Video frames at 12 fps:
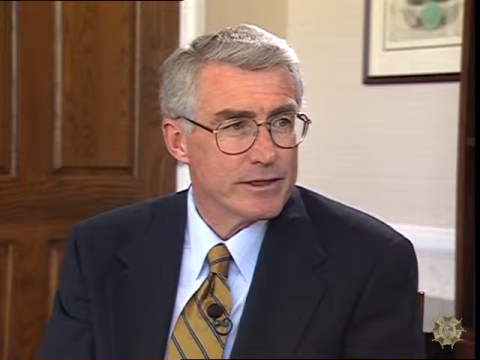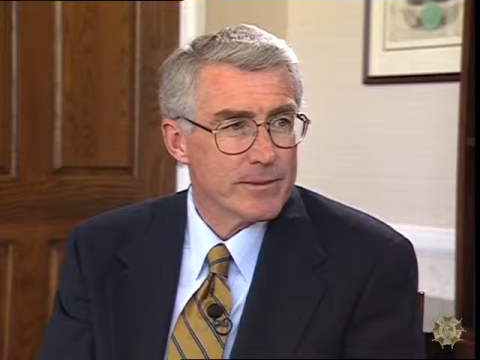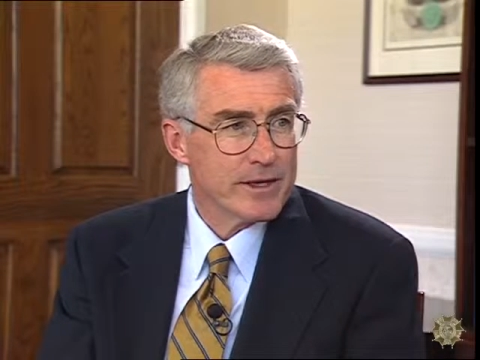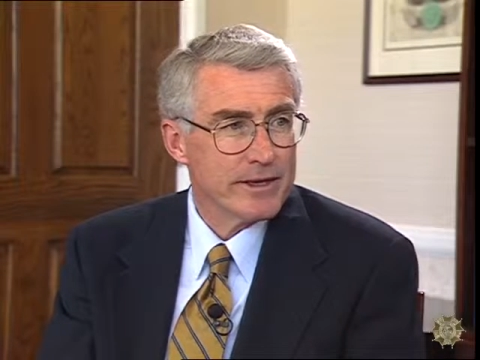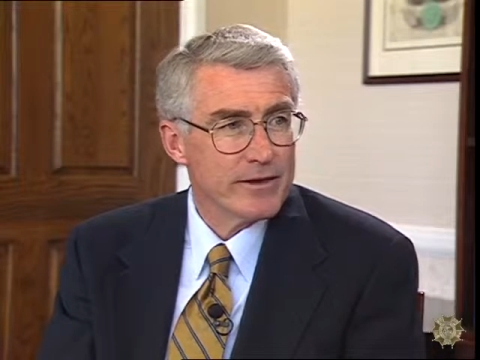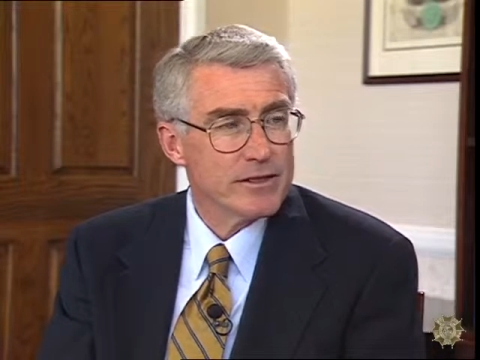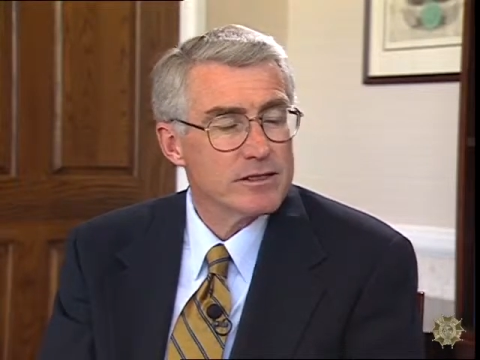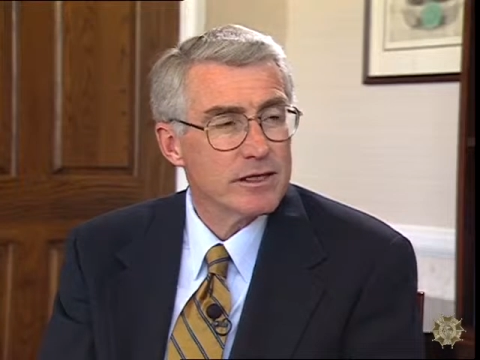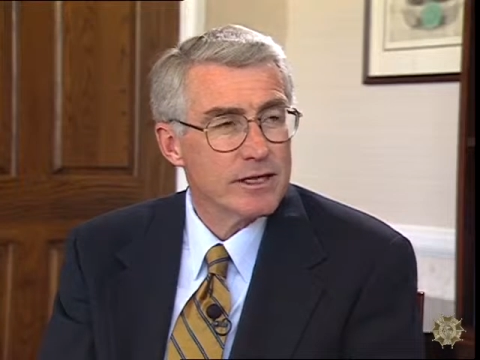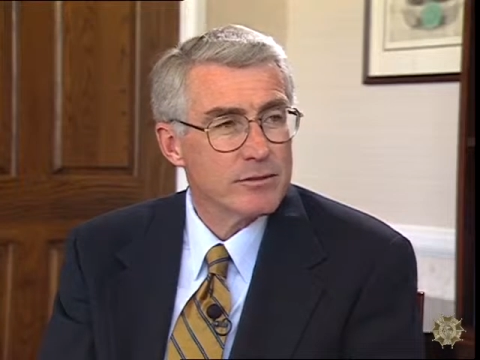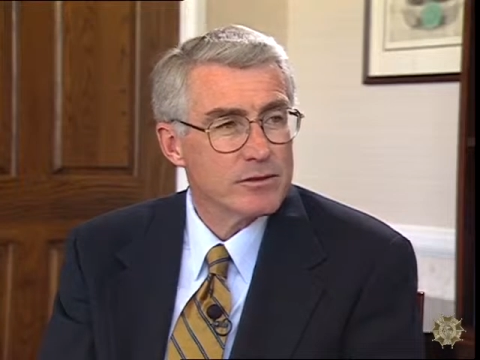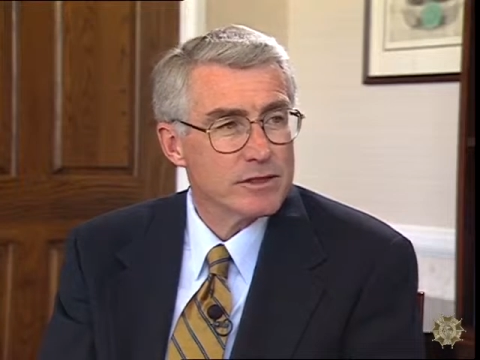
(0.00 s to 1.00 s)
I mean, any of these
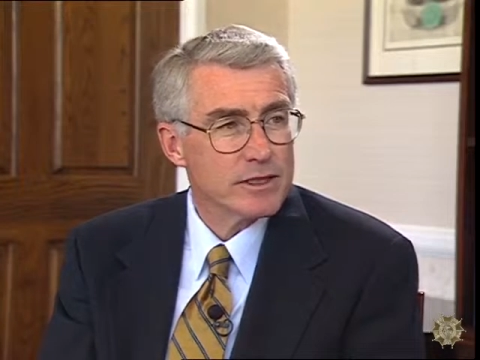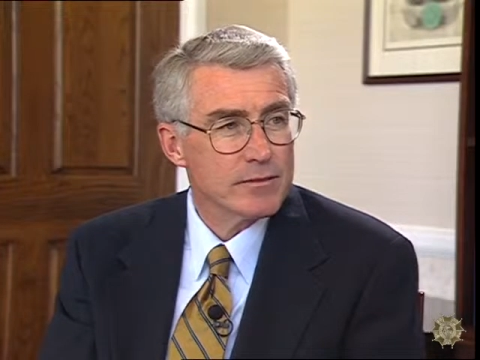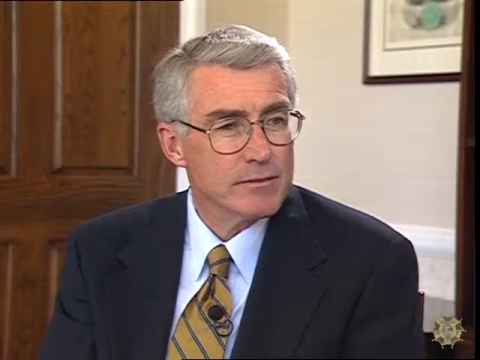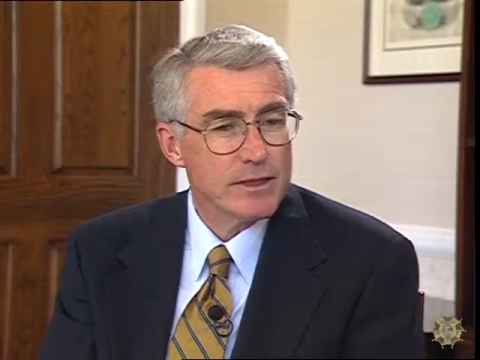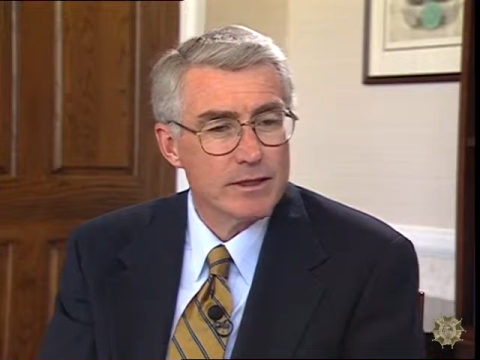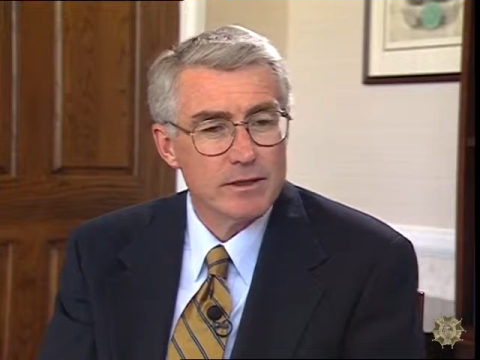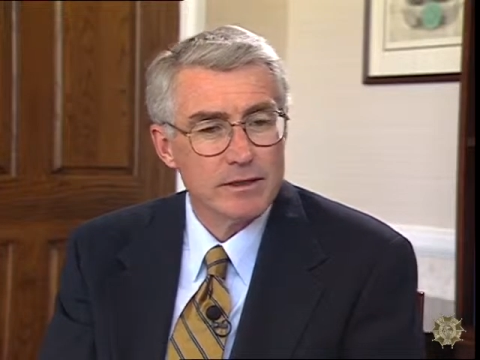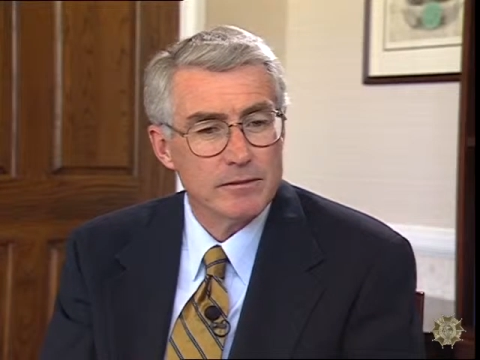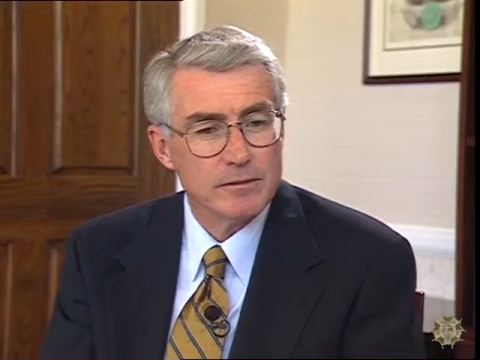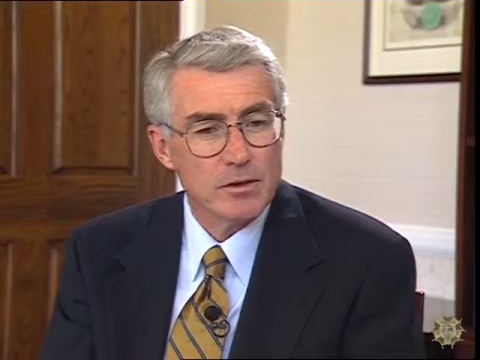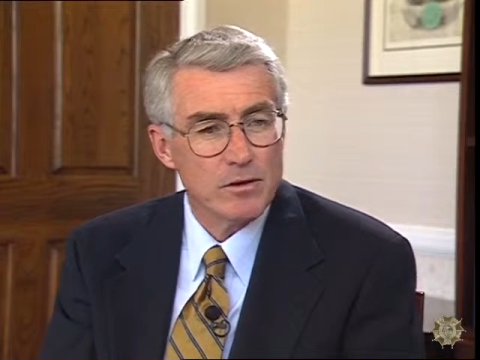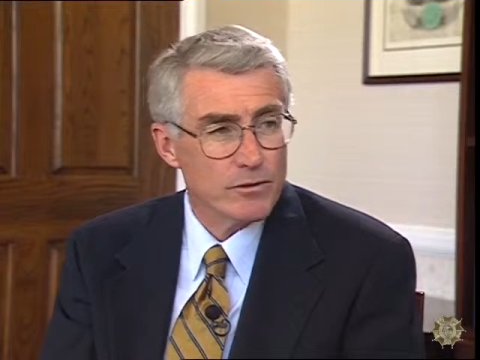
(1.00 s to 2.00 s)
labels can be
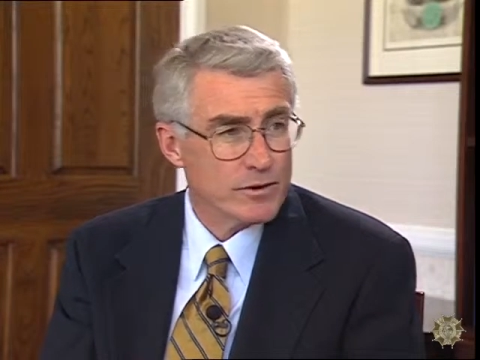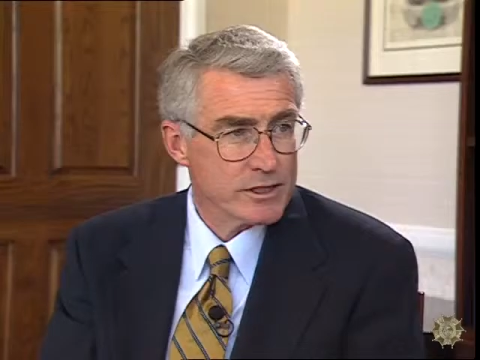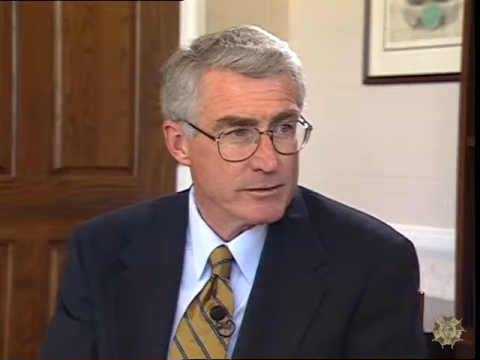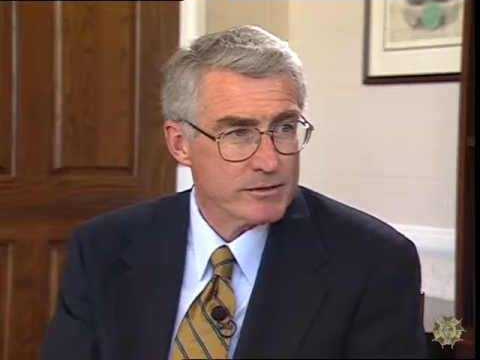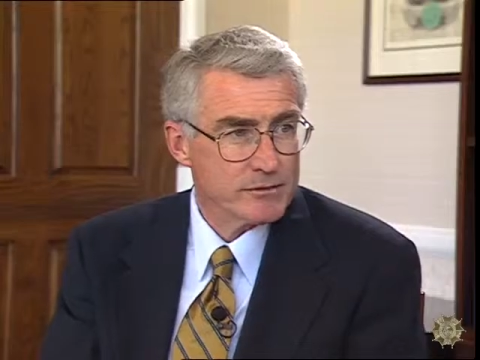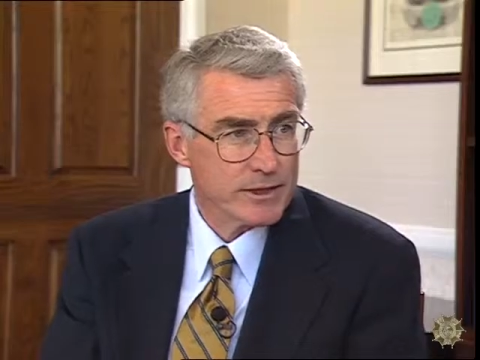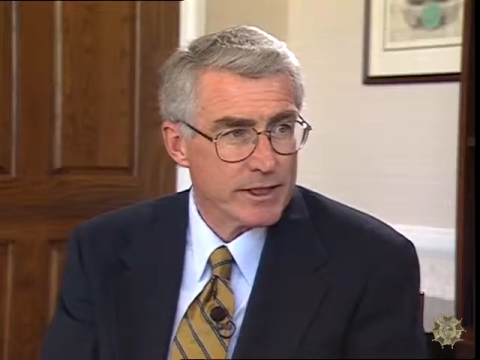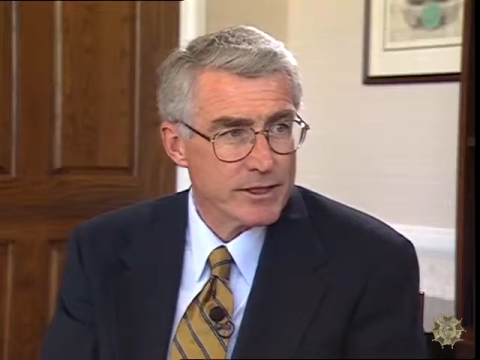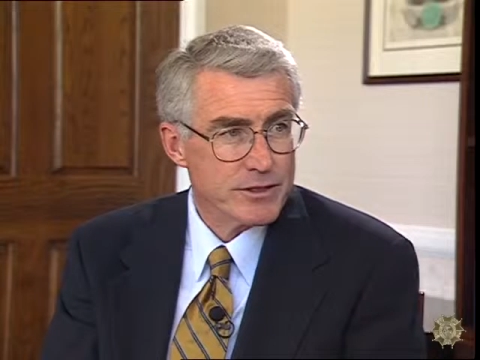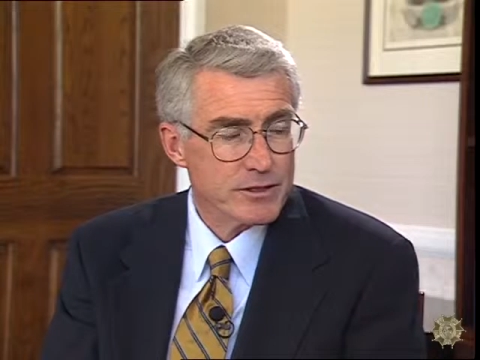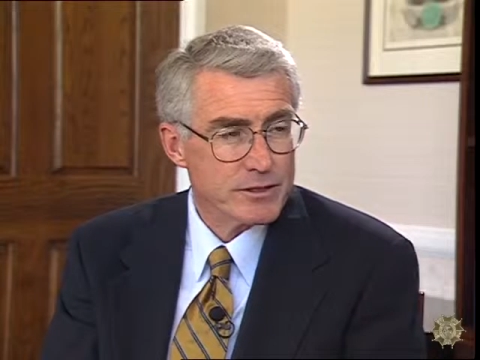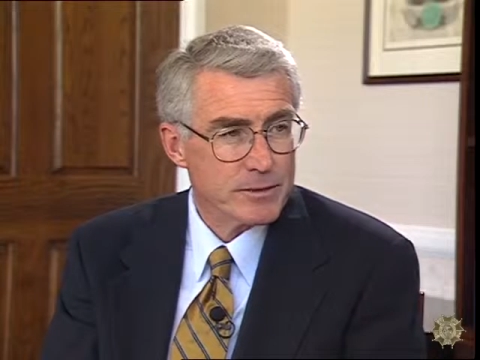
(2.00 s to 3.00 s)

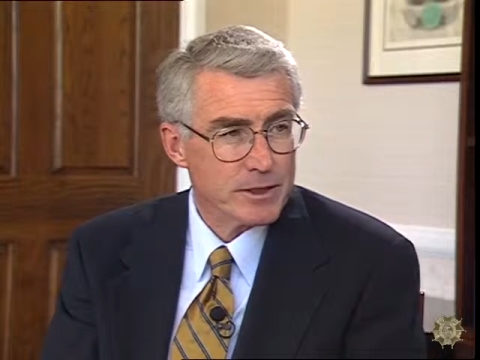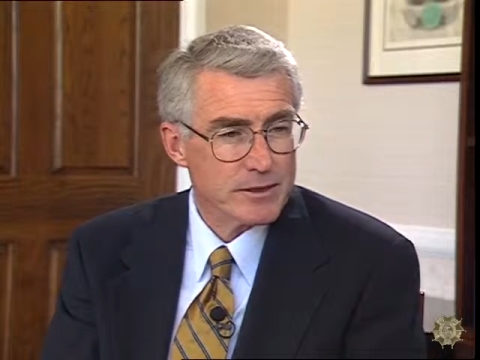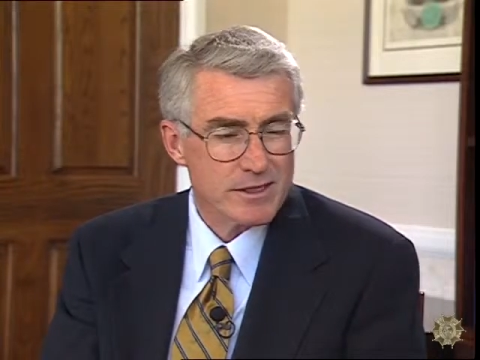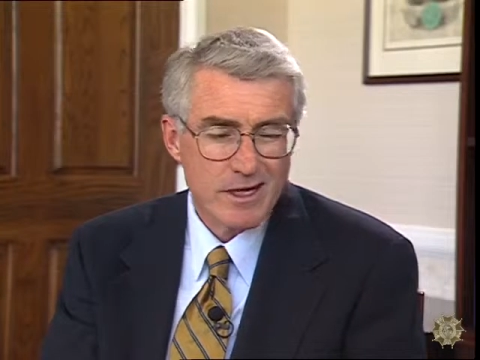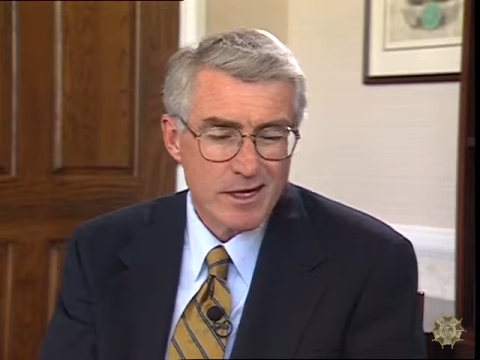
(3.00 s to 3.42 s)
oversimplifications because